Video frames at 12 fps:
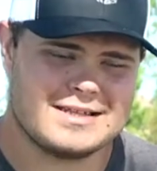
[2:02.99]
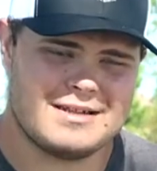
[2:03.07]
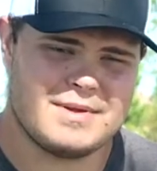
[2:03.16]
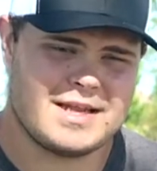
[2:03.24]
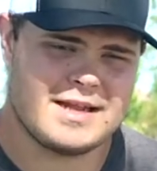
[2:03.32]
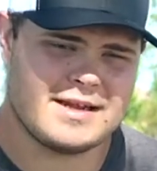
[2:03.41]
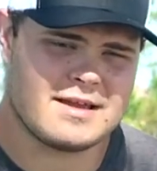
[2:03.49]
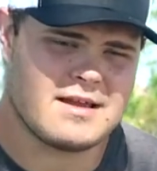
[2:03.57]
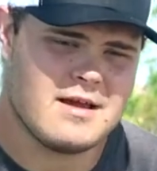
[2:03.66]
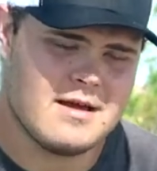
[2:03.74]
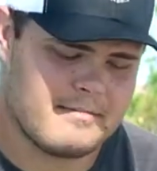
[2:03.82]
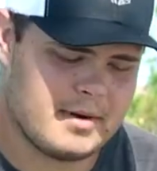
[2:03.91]
in the beginning,
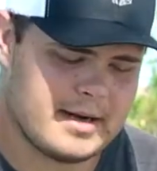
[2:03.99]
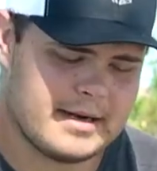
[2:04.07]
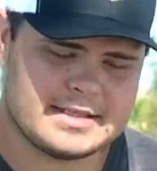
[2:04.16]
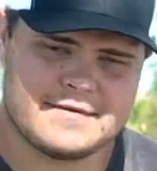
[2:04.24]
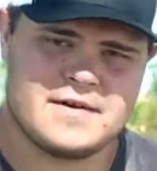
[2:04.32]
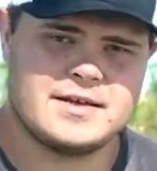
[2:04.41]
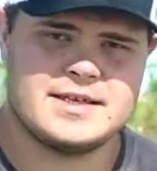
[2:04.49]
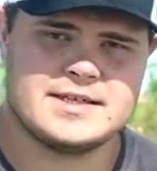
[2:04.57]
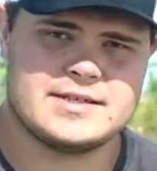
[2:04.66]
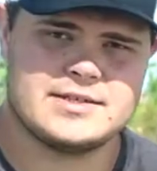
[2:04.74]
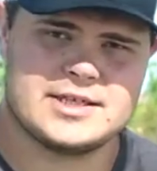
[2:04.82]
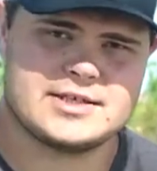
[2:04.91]
but it's a fun
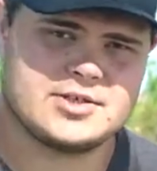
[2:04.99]
disc just